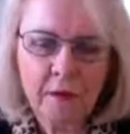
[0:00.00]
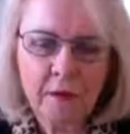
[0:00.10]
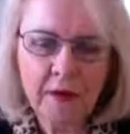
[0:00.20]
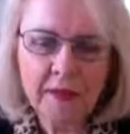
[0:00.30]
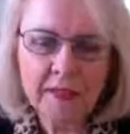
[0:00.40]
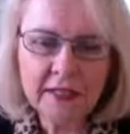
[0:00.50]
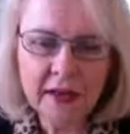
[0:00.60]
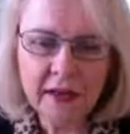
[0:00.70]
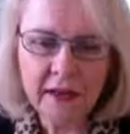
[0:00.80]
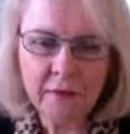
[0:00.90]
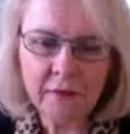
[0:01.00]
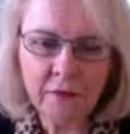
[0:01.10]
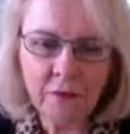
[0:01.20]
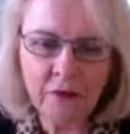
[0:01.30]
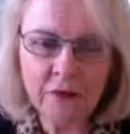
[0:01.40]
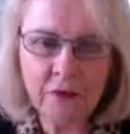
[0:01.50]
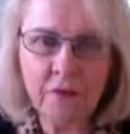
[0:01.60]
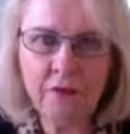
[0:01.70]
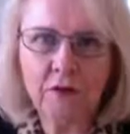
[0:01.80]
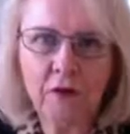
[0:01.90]
But in time, in working
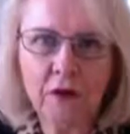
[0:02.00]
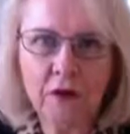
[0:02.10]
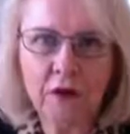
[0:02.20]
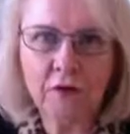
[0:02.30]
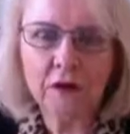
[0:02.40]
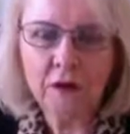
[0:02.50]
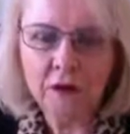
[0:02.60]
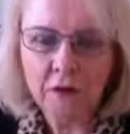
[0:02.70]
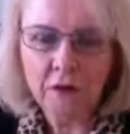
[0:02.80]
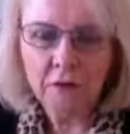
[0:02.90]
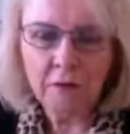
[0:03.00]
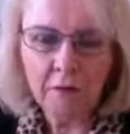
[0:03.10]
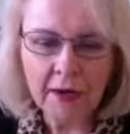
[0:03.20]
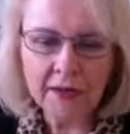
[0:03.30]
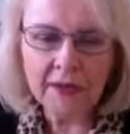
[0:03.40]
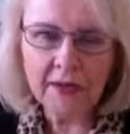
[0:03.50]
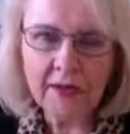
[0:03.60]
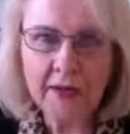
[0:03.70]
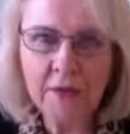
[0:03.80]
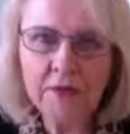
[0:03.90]
with her, my
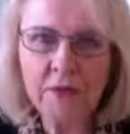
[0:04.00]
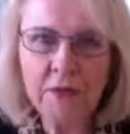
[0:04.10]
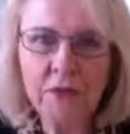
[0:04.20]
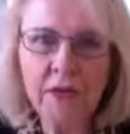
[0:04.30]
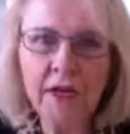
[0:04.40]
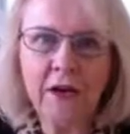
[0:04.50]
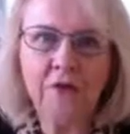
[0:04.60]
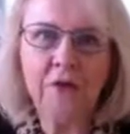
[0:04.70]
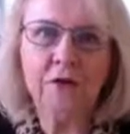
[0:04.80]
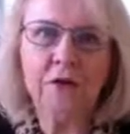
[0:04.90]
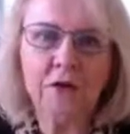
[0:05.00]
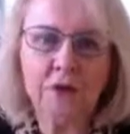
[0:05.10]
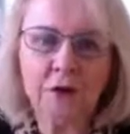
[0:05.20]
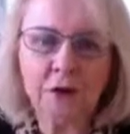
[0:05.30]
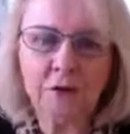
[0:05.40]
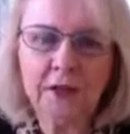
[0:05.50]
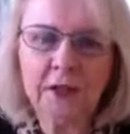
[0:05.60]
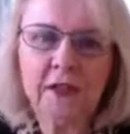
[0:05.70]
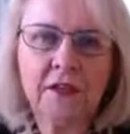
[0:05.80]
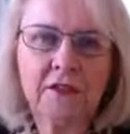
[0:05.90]
desire was to bring out in her a
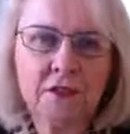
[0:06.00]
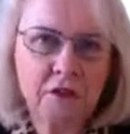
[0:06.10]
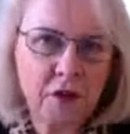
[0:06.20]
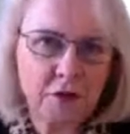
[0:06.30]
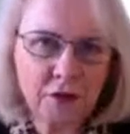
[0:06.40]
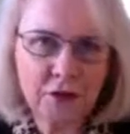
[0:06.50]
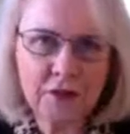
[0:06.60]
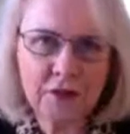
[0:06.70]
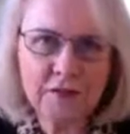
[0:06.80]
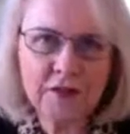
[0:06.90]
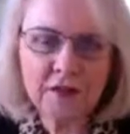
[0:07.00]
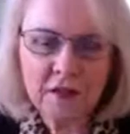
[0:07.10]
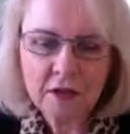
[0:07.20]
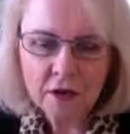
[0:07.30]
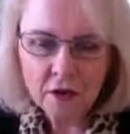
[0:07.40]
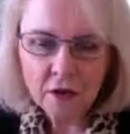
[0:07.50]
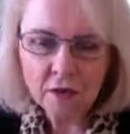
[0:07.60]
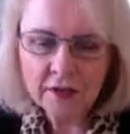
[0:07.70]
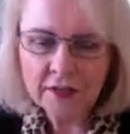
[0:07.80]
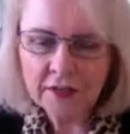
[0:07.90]
recognition of all of her gifts, a
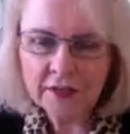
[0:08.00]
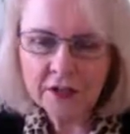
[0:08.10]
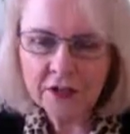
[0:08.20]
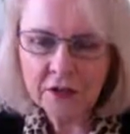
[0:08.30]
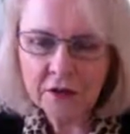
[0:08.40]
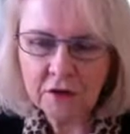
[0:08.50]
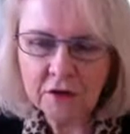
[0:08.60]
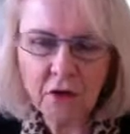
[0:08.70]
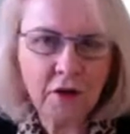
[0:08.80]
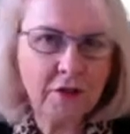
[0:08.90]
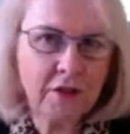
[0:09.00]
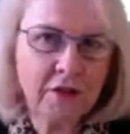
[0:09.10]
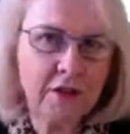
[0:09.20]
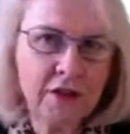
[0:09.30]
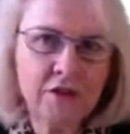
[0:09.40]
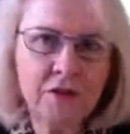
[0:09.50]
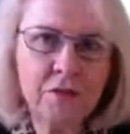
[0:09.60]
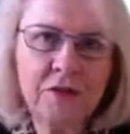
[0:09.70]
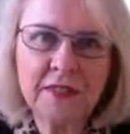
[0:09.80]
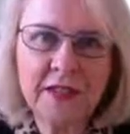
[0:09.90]
recognition of all of the strengths she
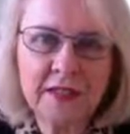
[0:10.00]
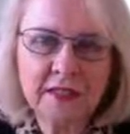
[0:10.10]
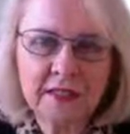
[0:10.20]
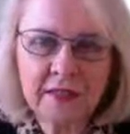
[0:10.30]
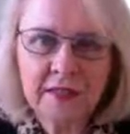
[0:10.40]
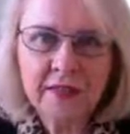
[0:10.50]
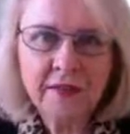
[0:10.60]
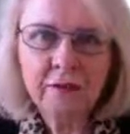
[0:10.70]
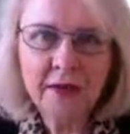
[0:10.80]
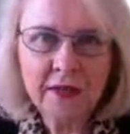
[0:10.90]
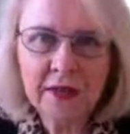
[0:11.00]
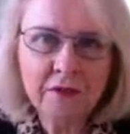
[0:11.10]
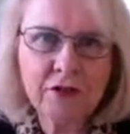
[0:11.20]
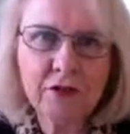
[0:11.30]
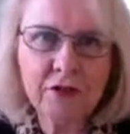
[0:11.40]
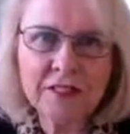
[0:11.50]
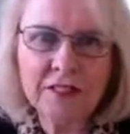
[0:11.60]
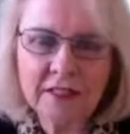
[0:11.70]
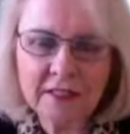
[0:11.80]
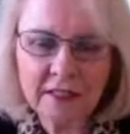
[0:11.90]
possessed that right now she wasn't
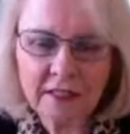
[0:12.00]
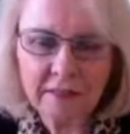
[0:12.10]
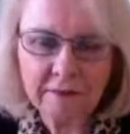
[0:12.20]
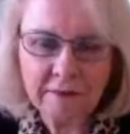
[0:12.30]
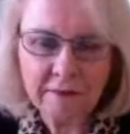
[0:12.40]
seeing.